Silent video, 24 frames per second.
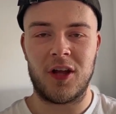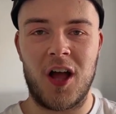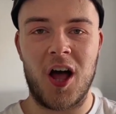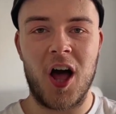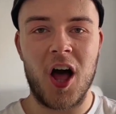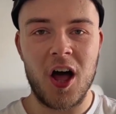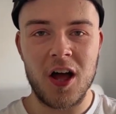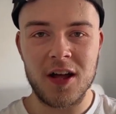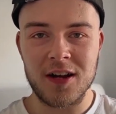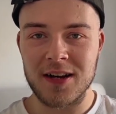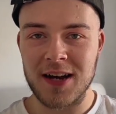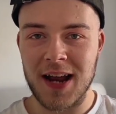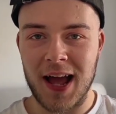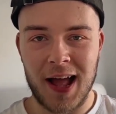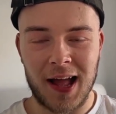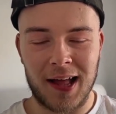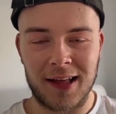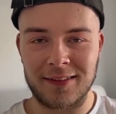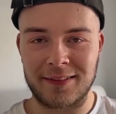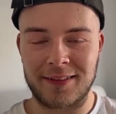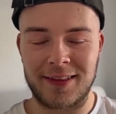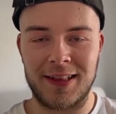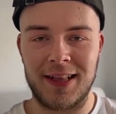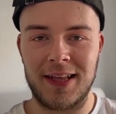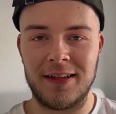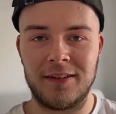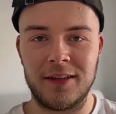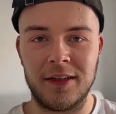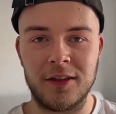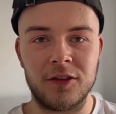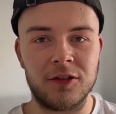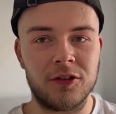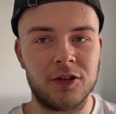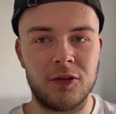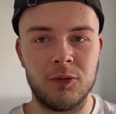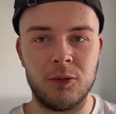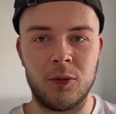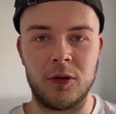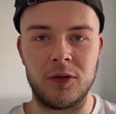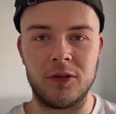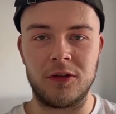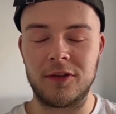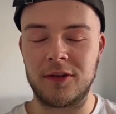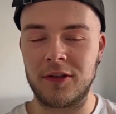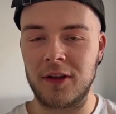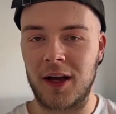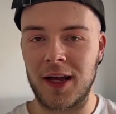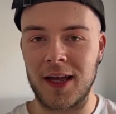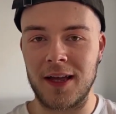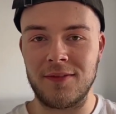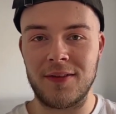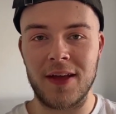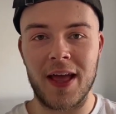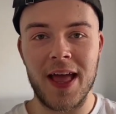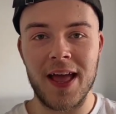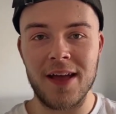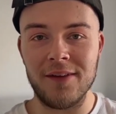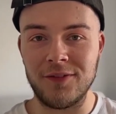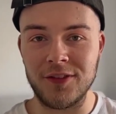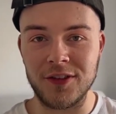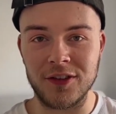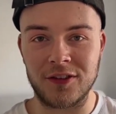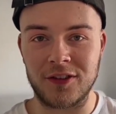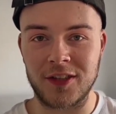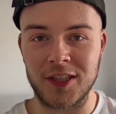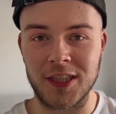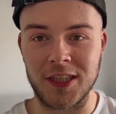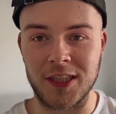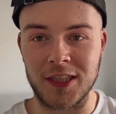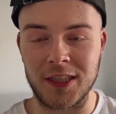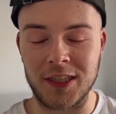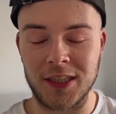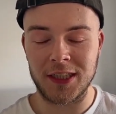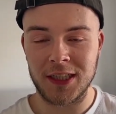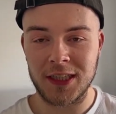unathletic squads I have ever seen.